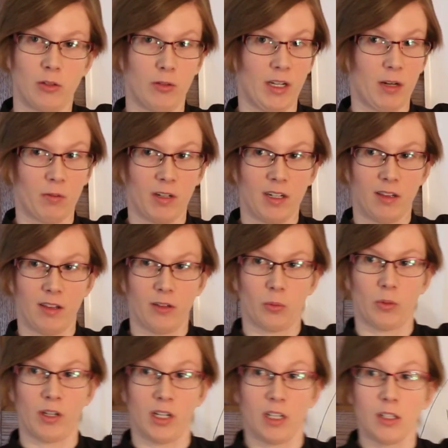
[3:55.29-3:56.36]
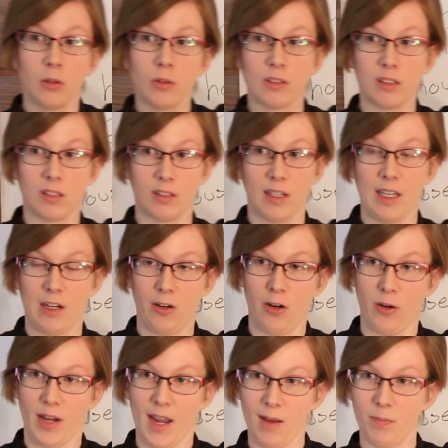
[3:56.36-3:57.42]
Don't get rid of this. We're going to use this
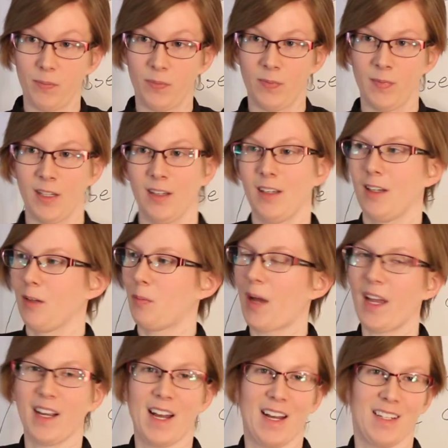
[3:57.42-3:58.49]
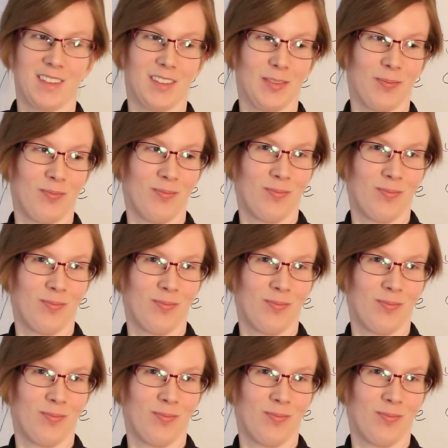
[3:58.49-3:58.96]
later, okay? Bye guys!